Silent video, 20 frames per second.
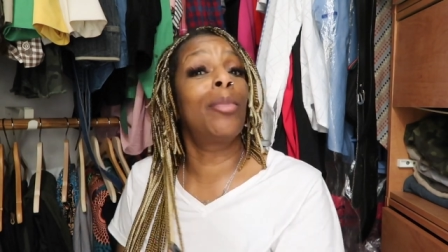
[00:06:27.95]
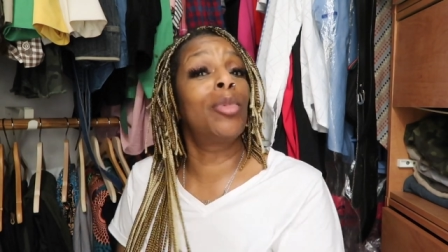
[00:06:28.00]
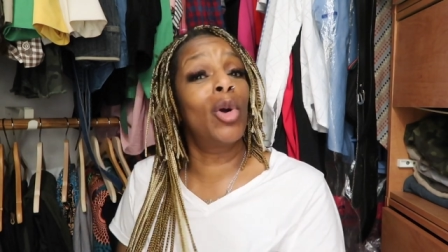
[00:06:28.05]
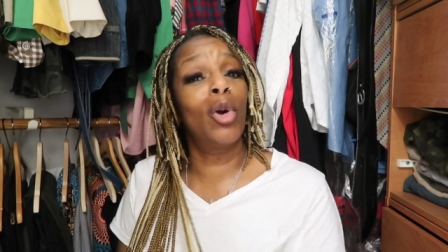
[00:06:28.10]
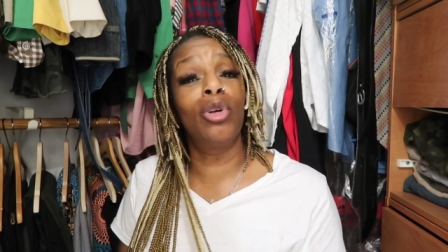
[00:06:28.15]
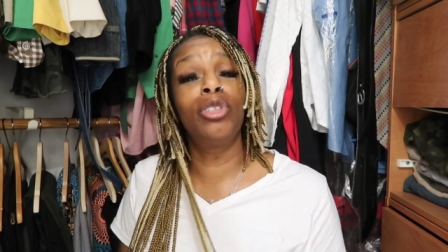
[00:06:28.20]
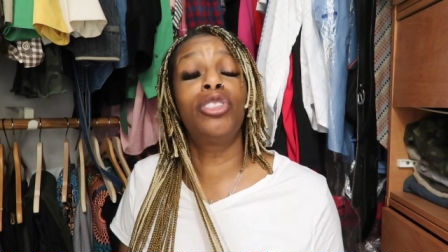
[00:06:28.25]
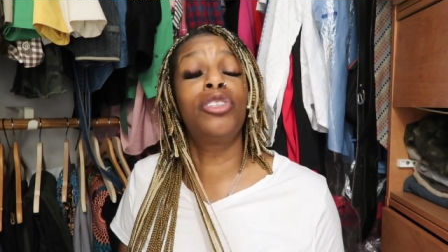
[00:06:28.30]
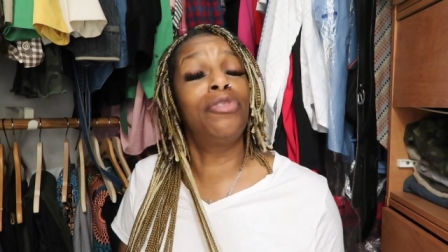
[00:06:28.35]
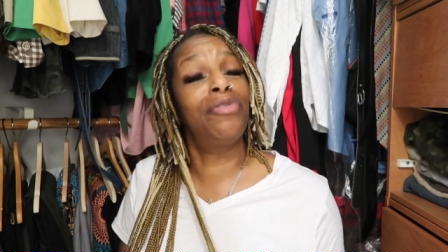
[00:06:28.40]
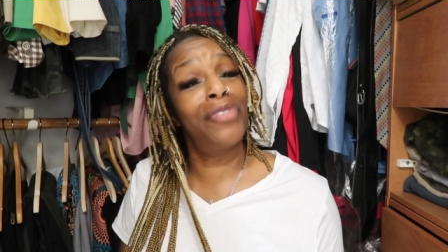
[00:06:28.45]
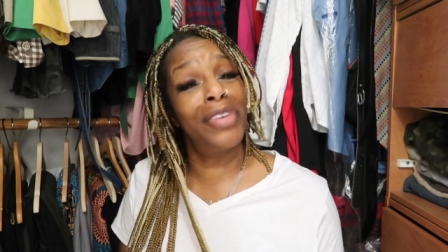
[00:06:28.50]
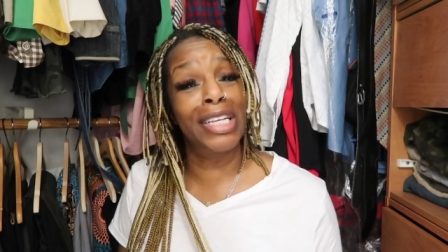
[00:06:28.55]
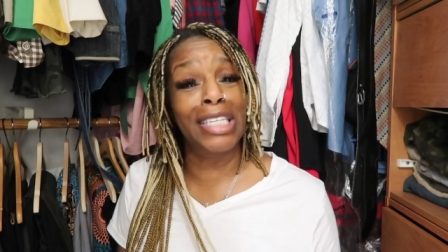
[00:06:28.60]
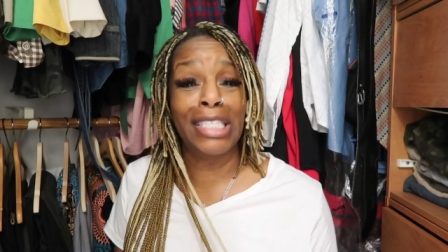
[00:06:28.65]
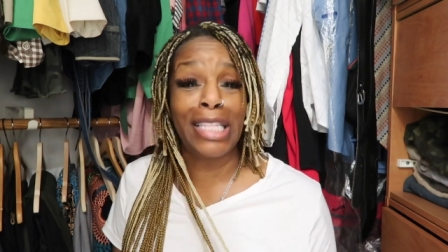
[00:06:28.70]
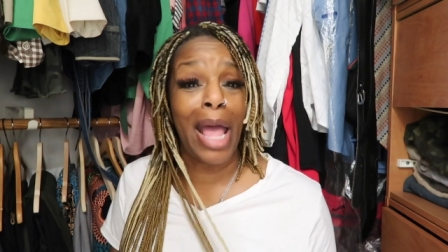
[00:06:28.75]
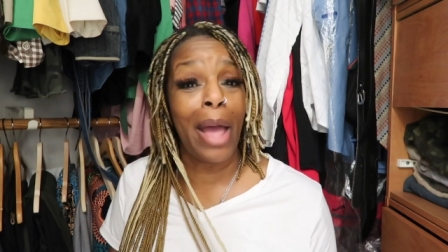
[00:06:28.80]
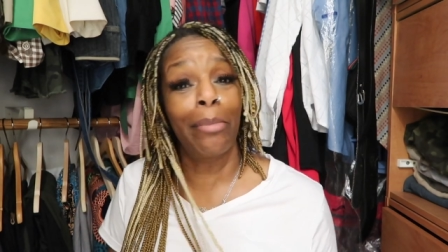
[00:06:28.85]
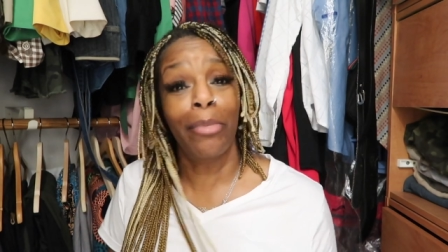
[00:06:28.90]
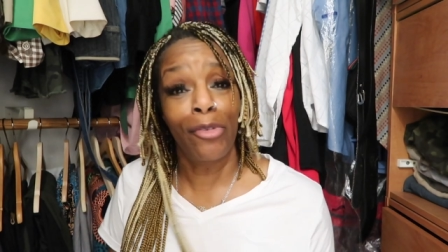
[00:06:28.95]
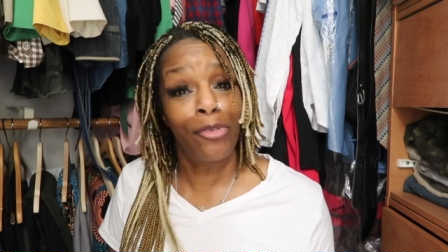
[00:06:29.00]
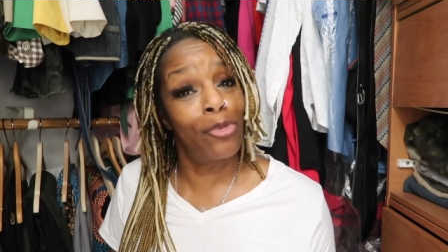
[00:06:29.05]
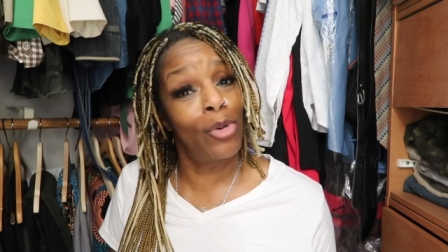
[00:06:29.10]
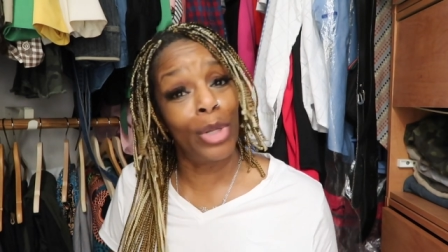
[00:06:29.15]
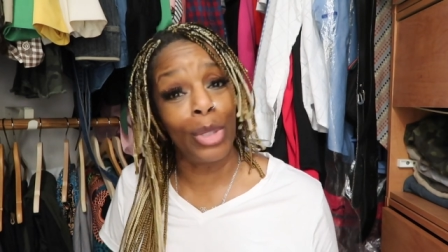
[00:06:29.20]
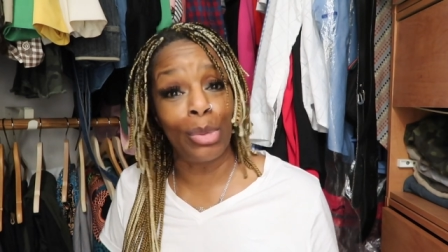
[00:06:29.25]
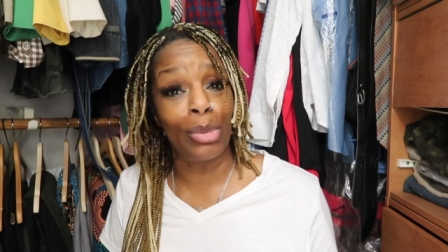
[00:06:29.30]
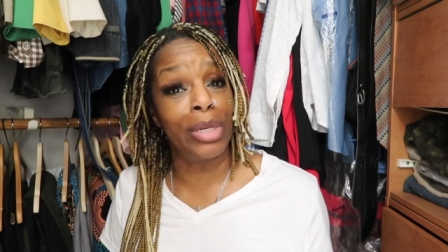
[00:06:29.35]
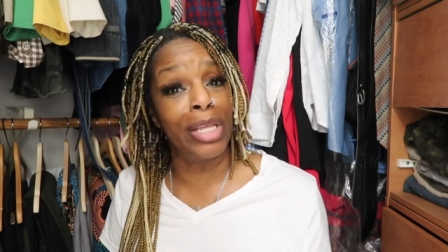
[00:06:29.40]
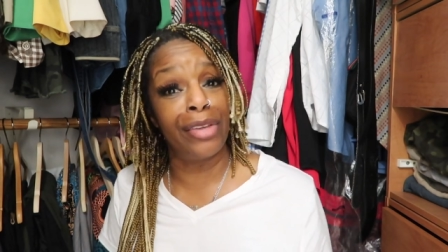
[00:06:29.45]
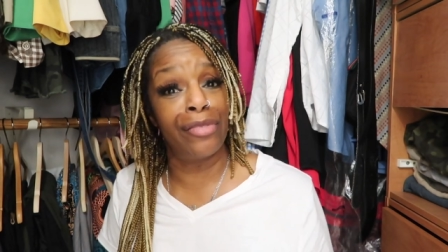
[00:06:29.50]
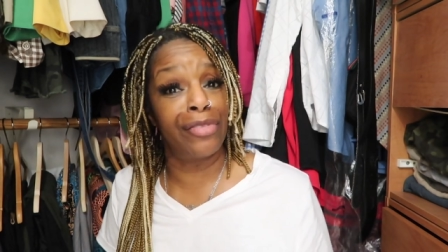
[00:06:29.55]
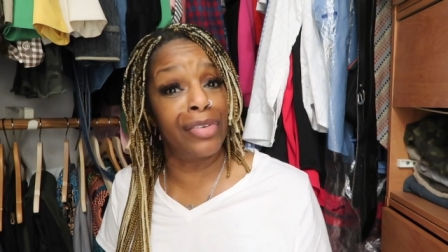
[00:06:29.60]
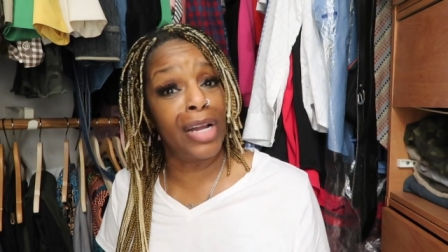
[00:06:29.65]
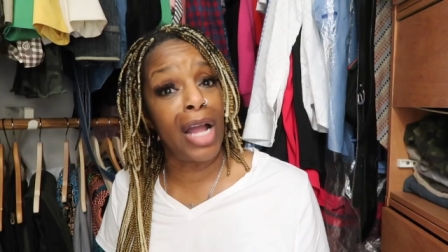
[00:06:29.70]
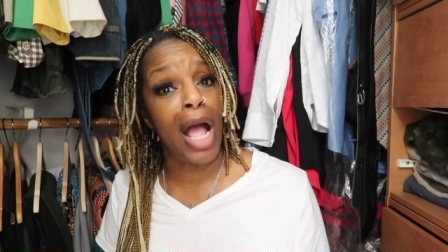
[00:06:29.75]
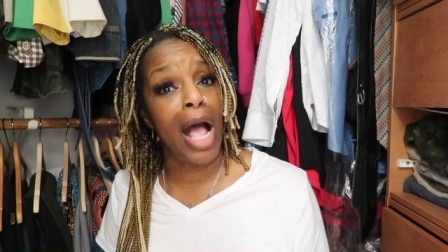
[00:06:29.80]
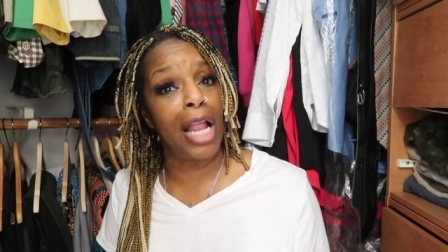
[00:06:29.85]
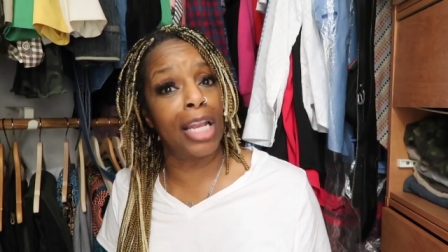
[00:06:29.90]
I'm going to fix that before you leave
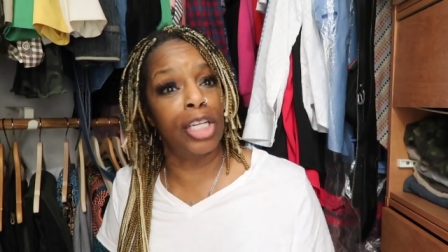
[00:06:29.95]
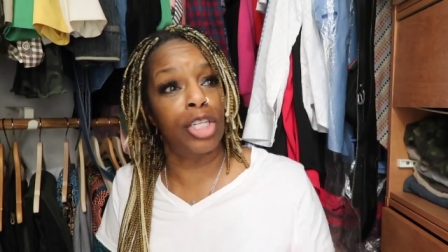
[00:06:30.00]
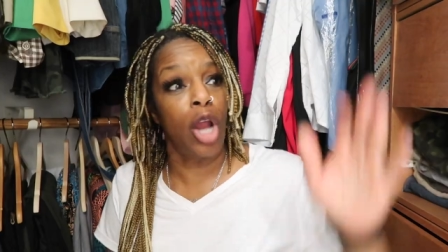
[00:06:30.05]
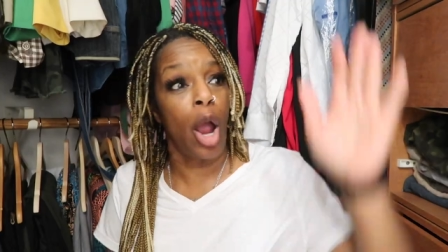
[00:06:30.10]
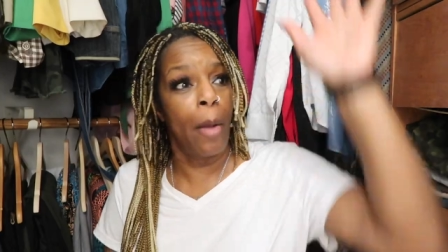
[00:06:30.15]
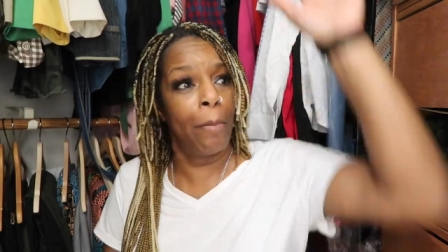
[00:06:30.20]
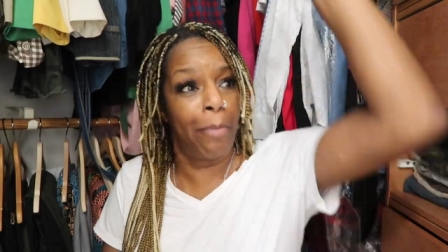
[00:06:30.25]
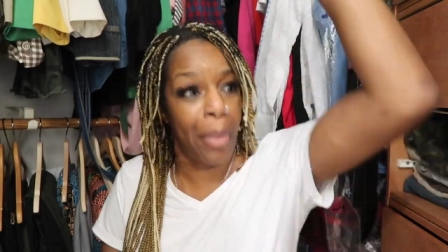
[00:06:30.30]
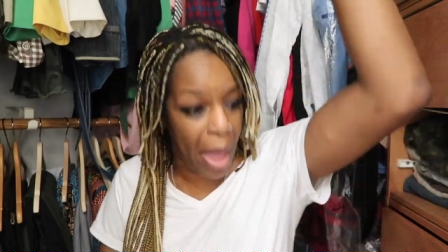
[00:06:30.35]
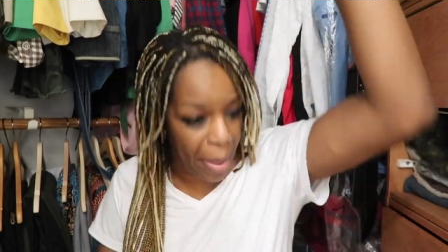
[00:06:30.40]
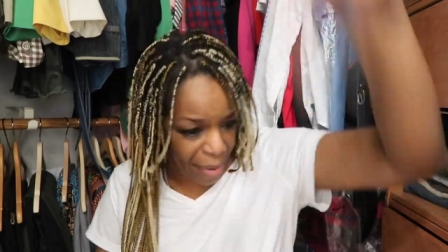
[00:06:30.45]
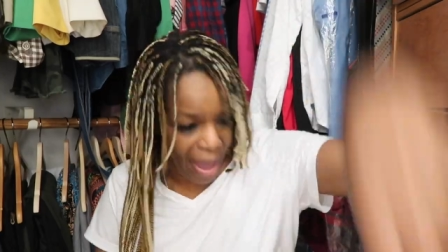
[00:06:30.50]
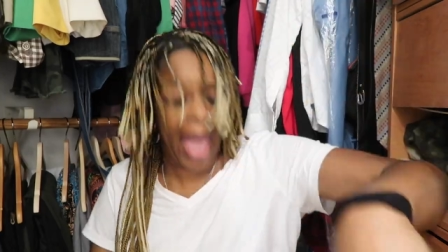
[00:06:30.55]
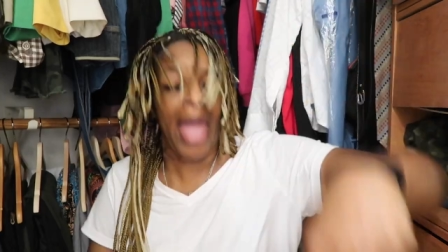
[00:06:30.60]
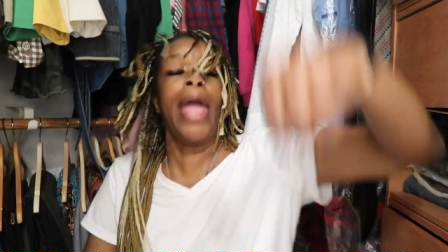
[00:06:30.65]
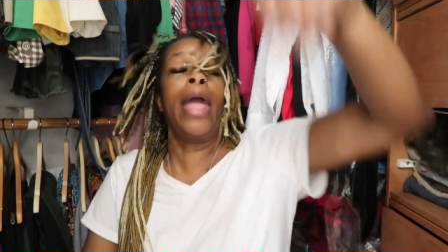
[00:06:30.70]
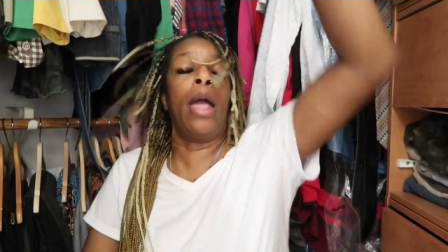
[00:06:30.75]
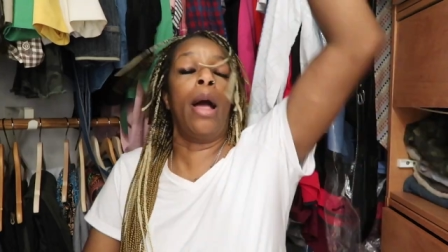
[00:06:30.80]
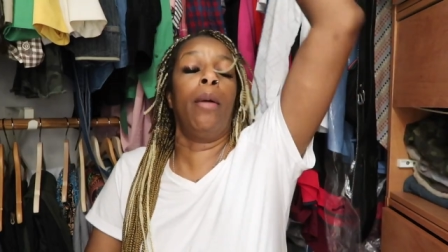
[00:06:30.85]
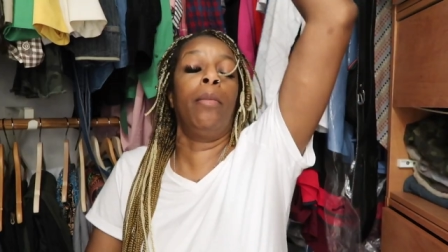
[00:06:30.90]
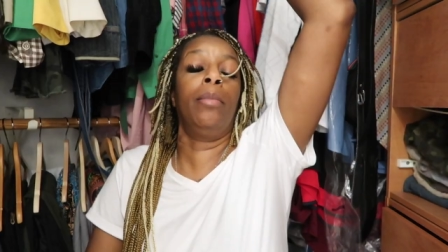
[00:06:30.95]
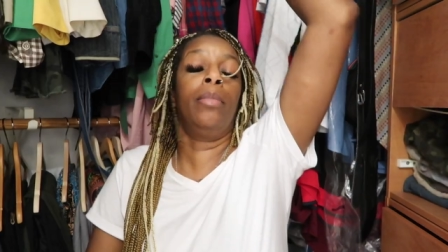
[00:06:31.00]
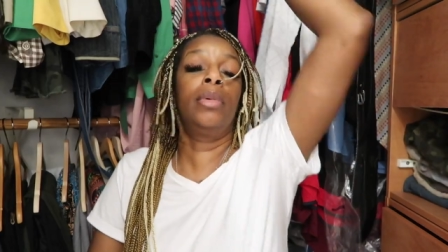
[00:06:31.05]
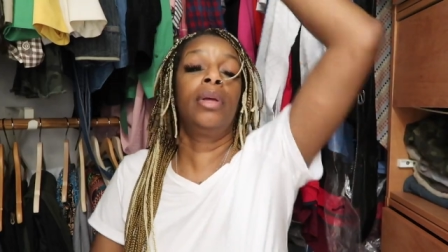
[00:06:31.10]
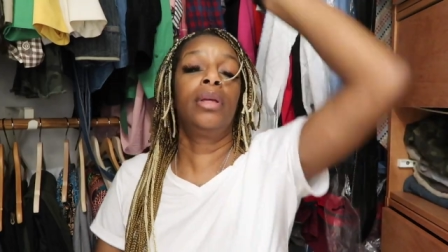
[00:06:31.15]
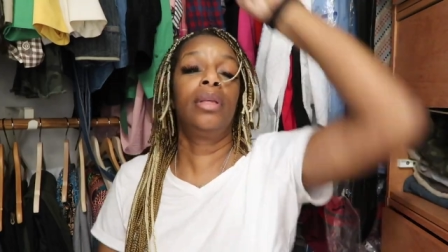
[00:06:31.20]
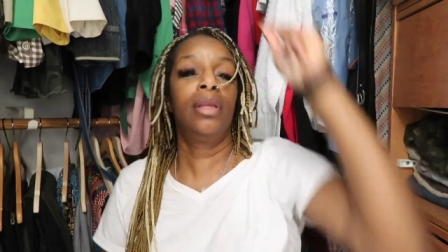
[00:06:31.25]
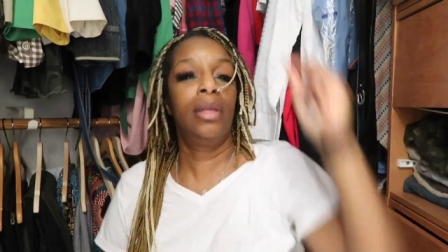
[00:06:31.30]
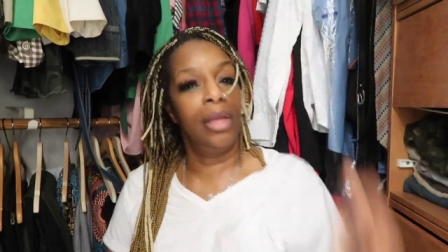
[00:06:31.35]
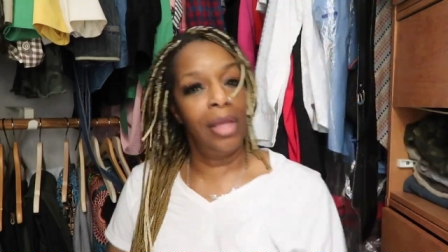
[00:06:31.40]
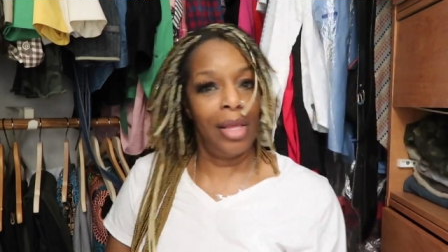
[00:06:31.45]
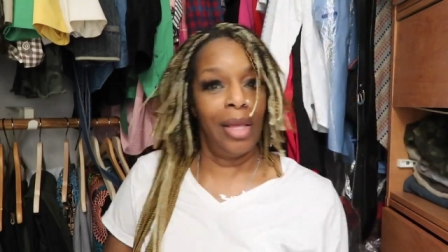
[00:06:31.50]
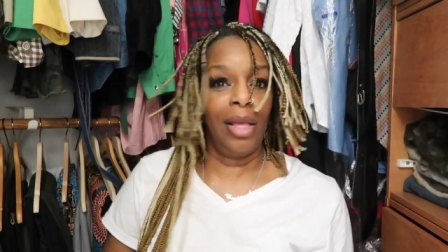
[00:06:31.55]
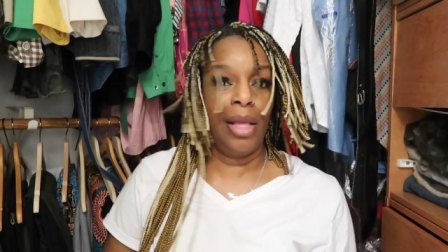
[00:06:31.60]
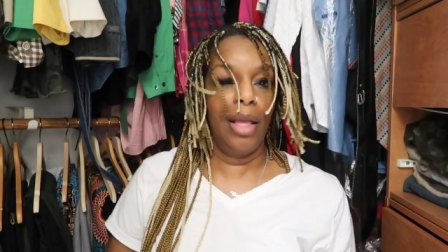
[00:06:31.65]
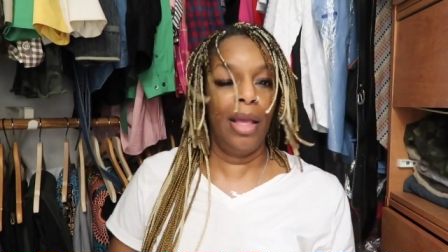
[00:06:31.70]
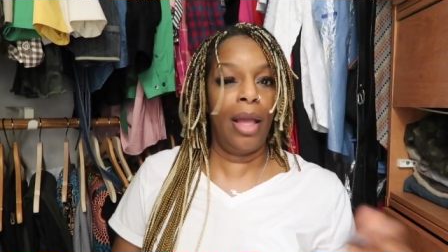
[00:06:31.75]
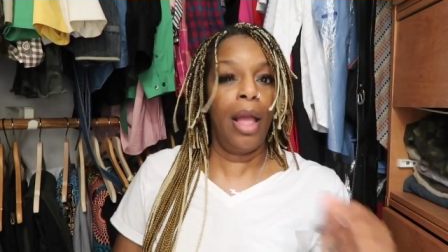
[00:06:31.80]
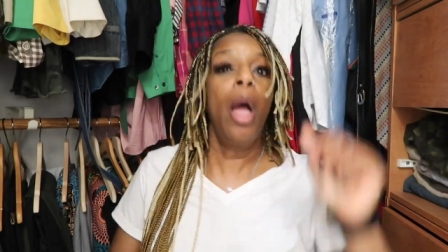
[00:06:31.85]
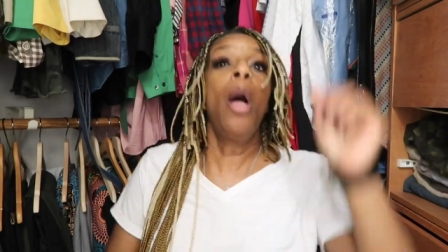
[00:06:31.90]
for college. Ba-bam!
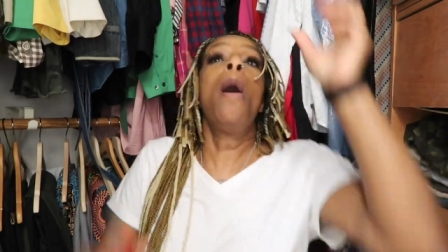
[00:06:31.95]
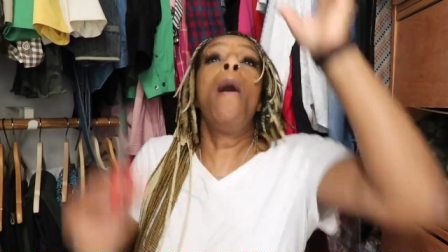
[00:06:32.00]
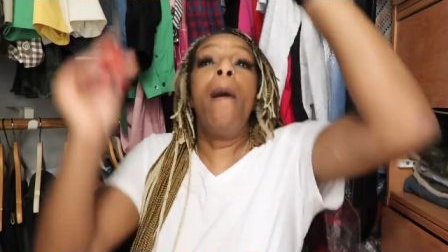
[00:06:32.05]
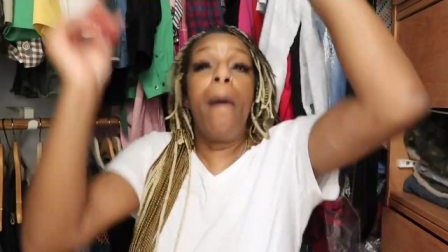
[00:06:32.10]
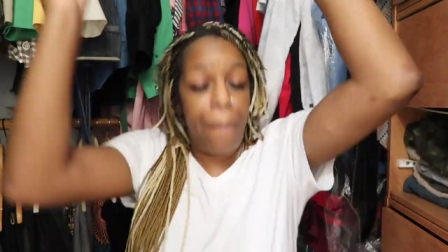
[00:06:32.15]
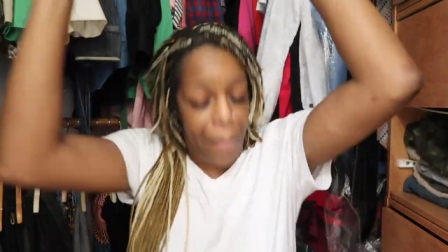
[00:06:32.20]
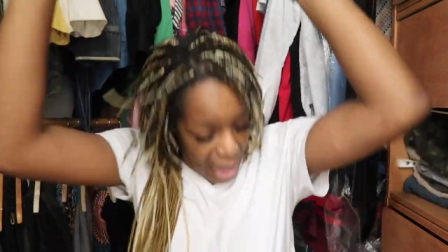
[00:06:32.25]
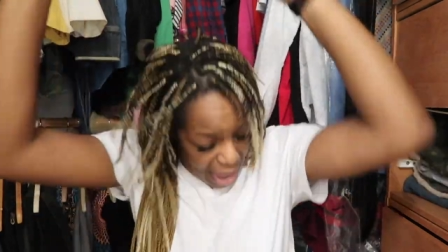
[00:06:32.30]
Uh,